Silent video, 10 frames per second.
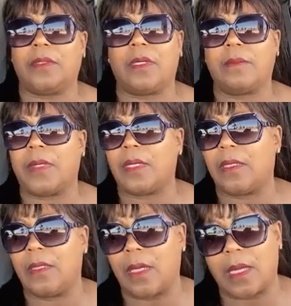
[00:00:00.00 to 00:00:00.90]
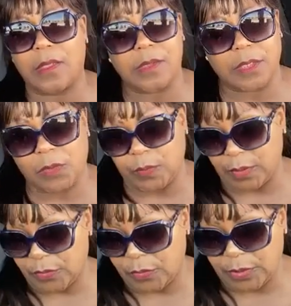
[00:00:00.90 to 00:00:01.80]
oh my God, you just
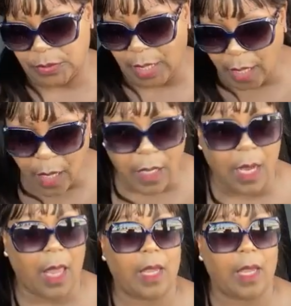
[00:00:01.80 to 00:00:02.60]
wouldn't understand it.